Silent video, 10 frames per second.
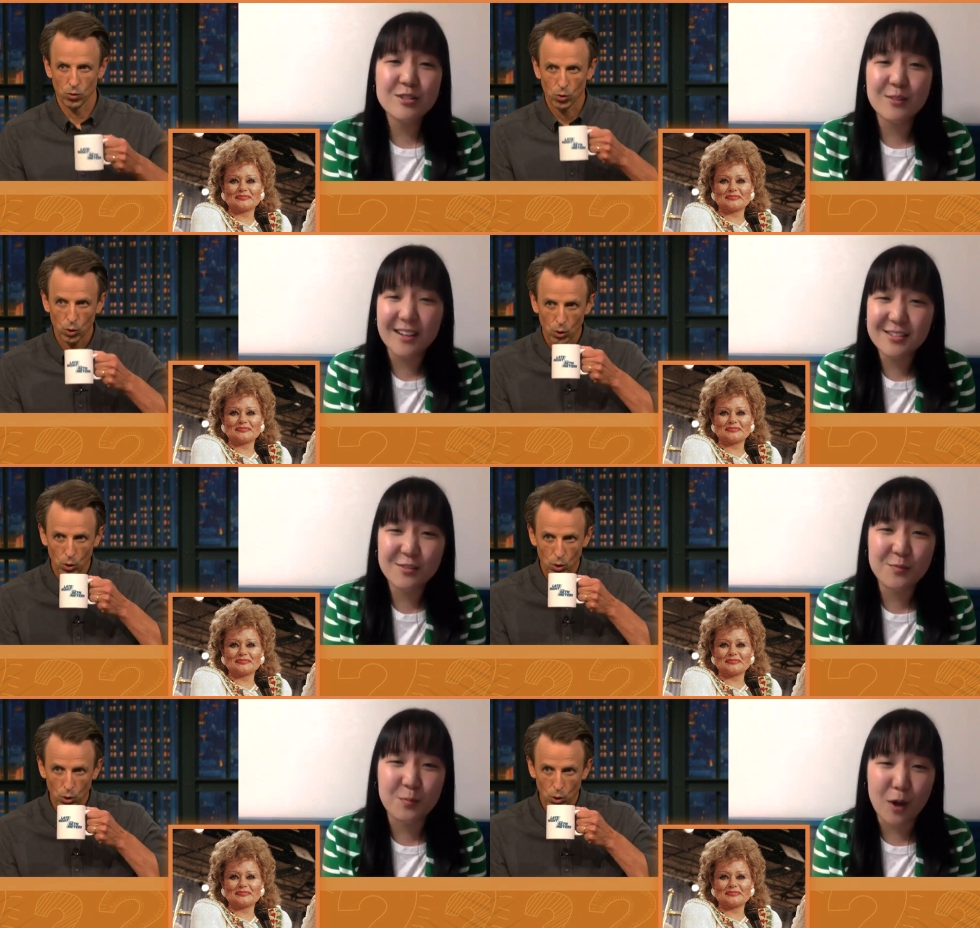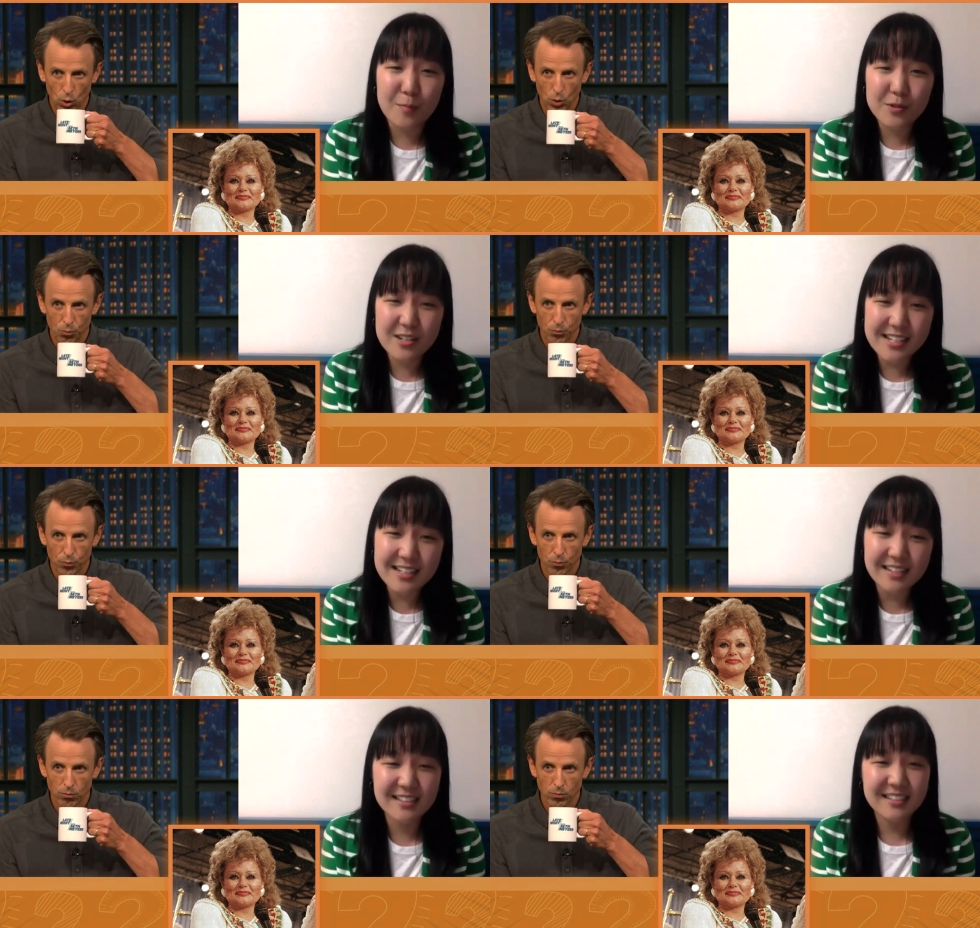Speaker 1: lots of property.
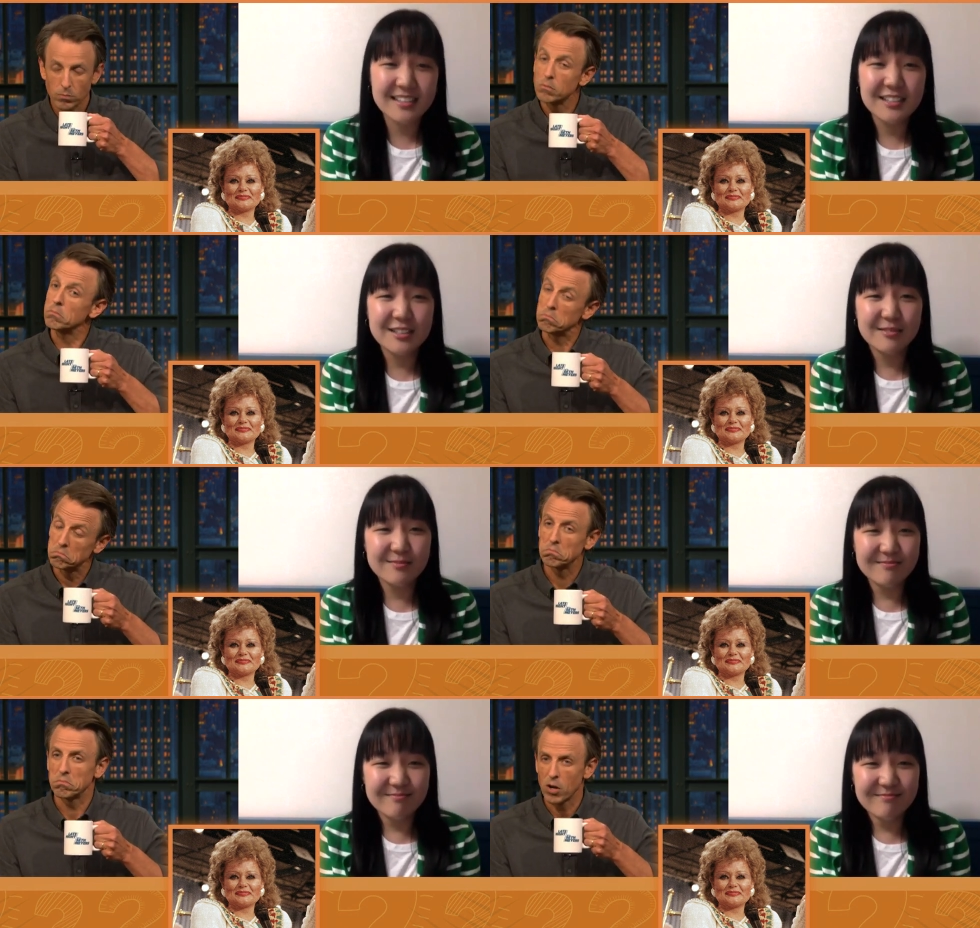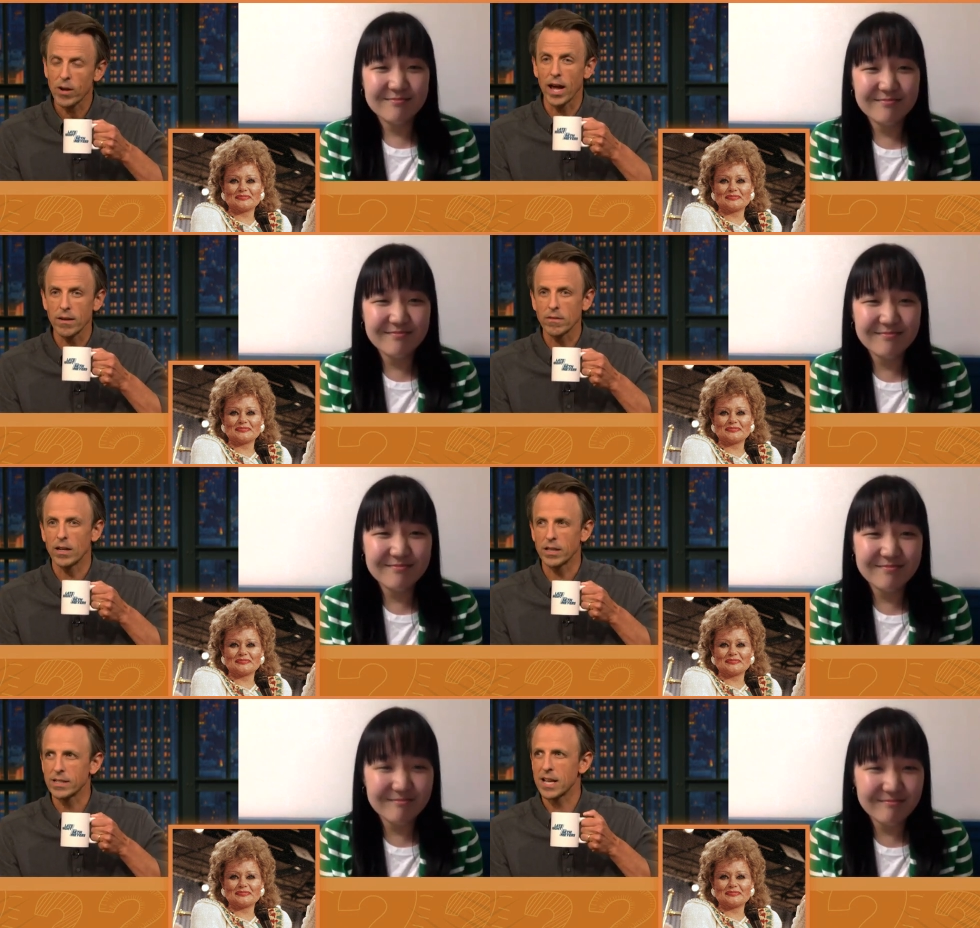Okay,
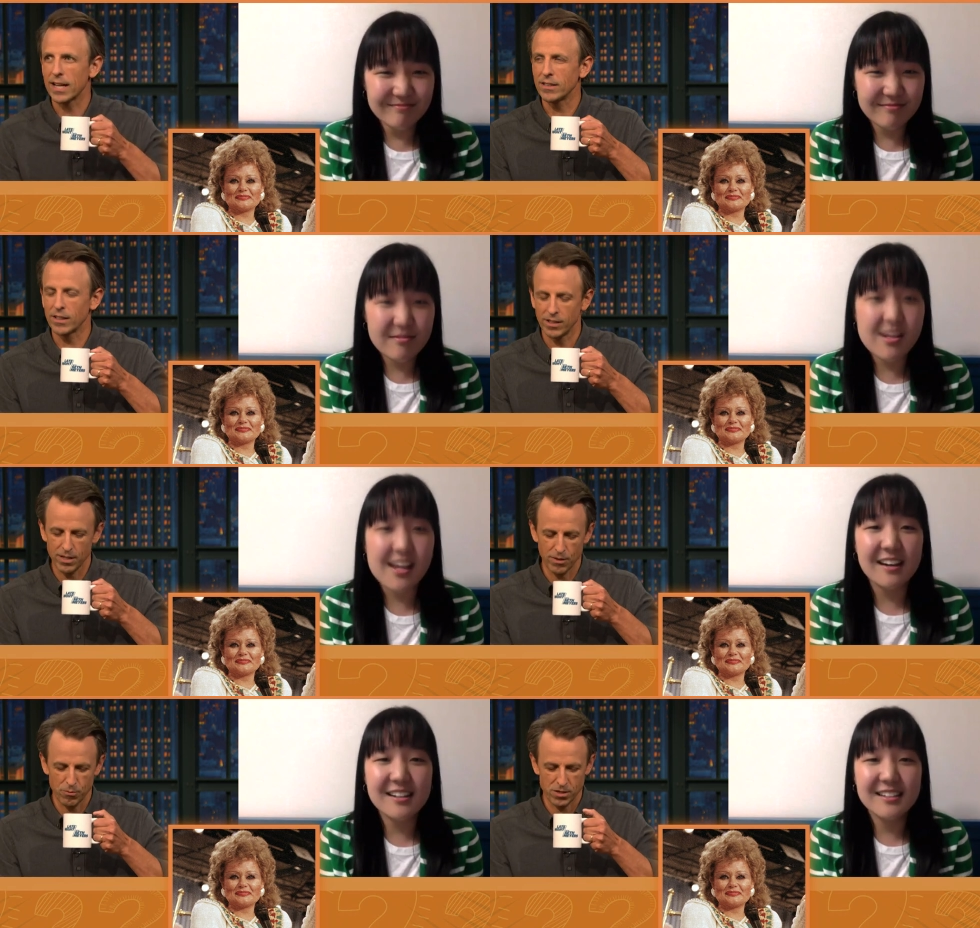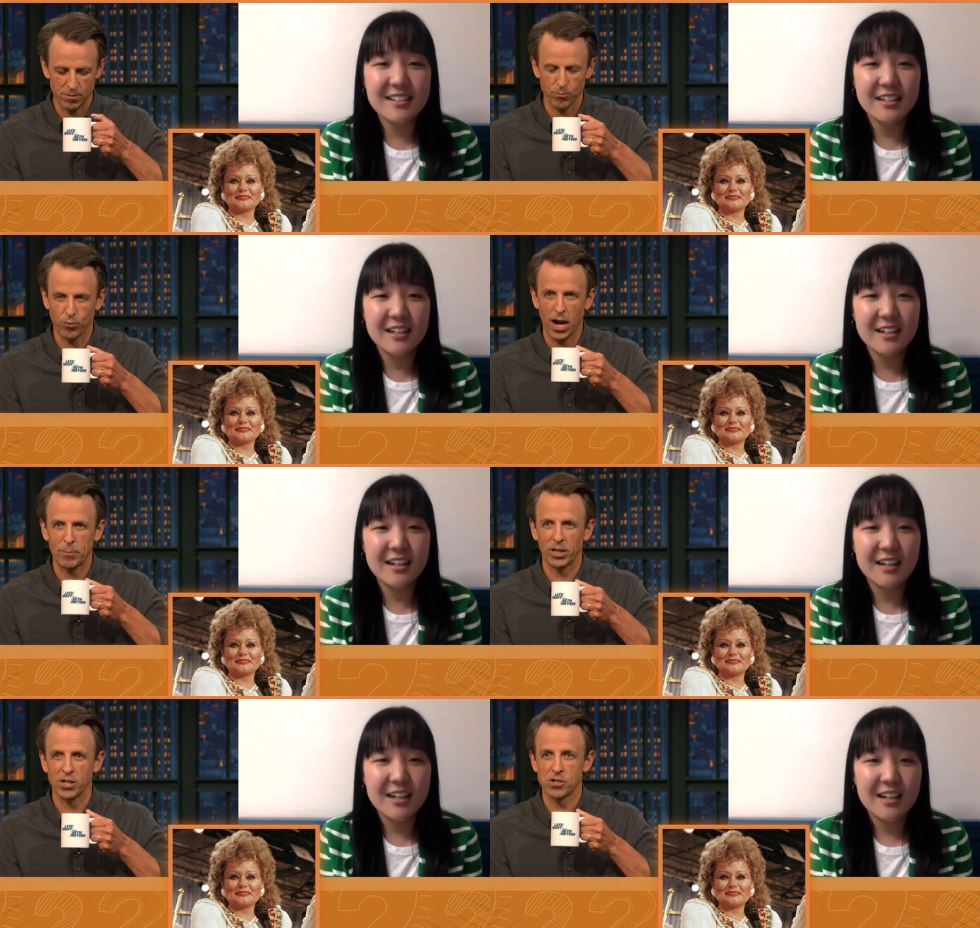I think technically
Speaker 2: yeah. there was some
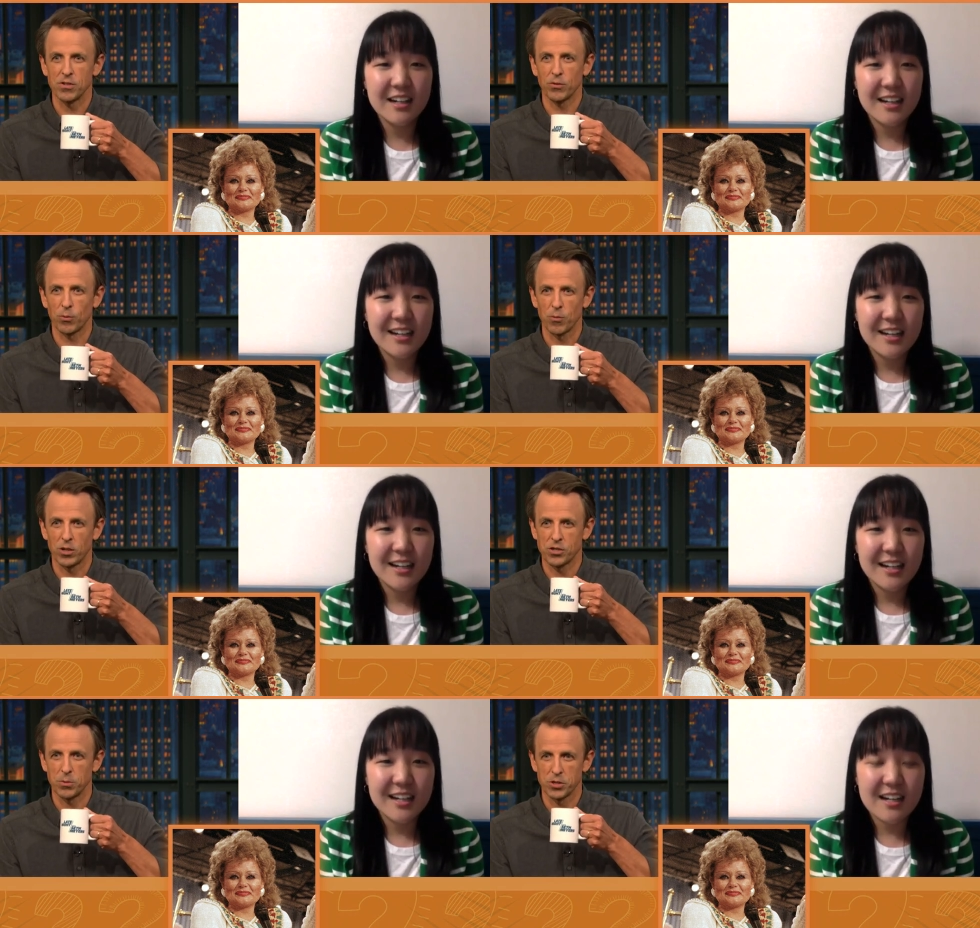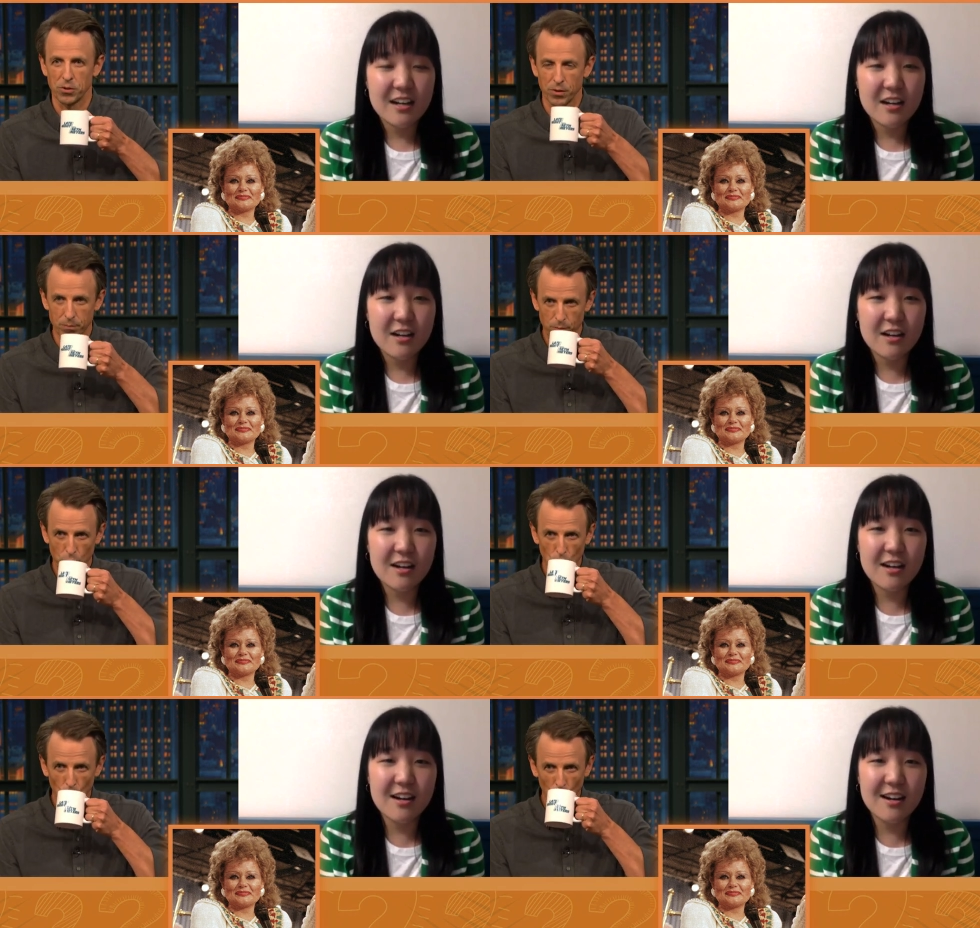property issues with what she was doing.
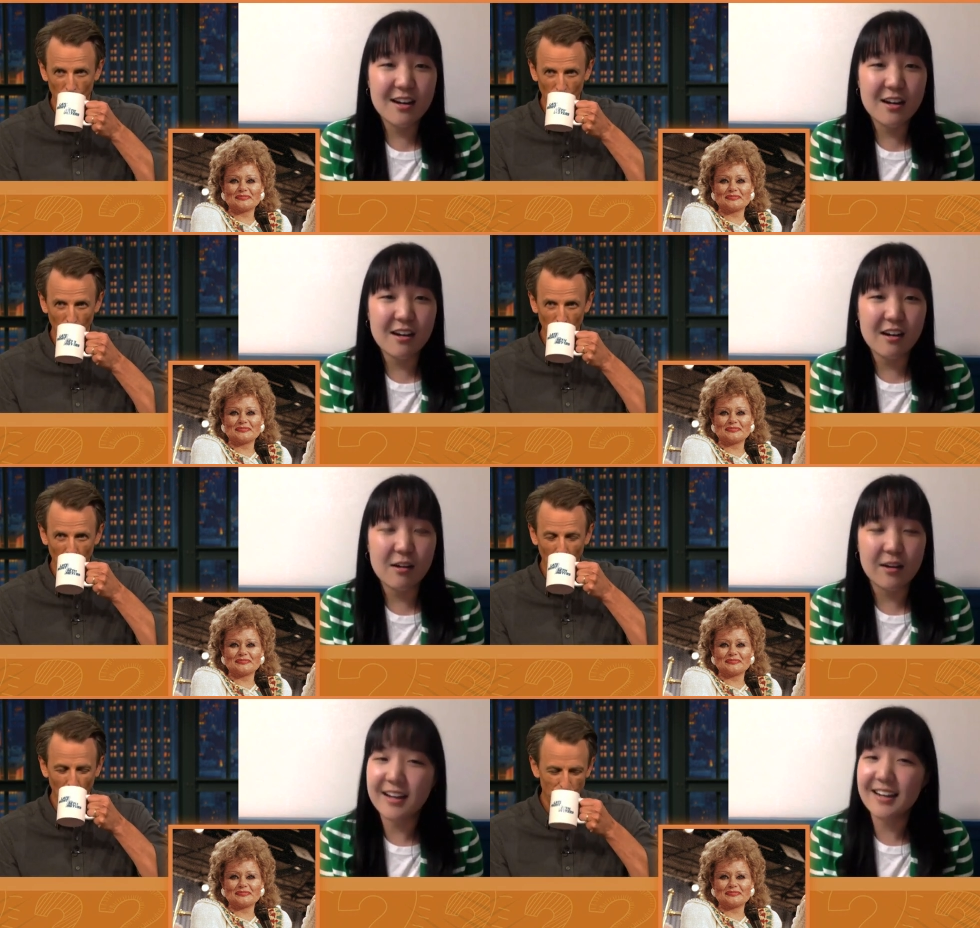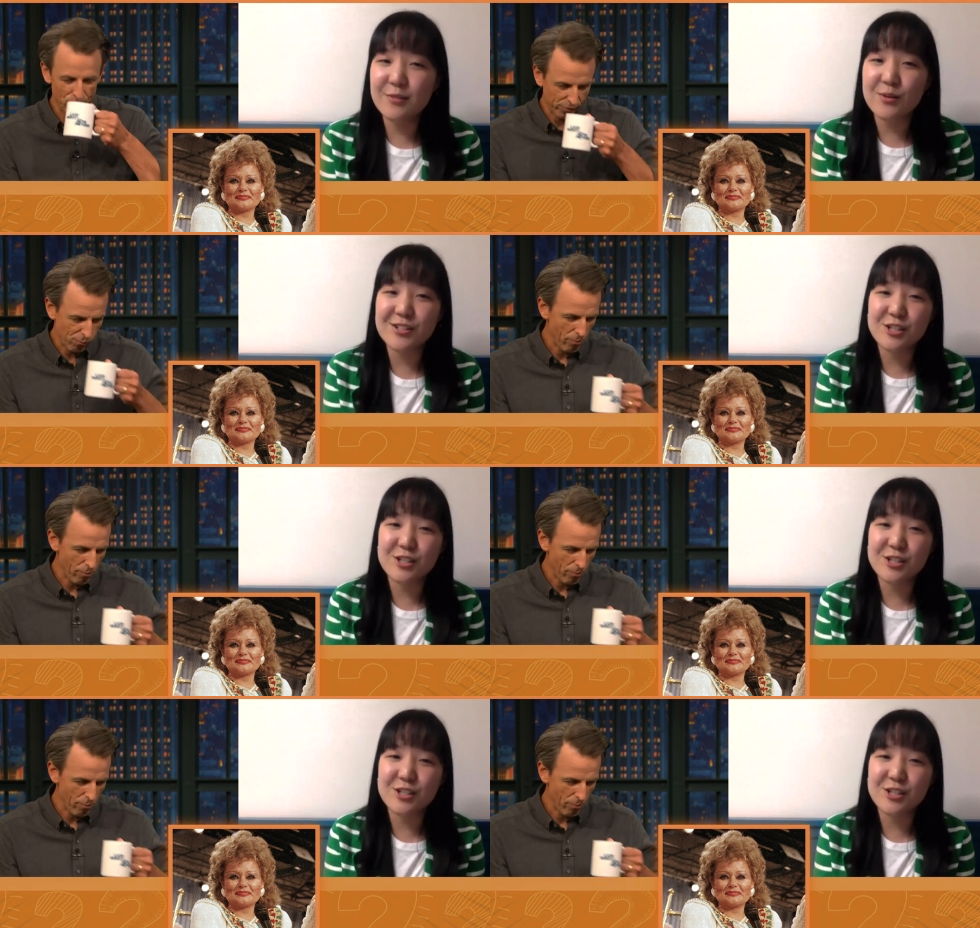
Speaker 1: Okay, was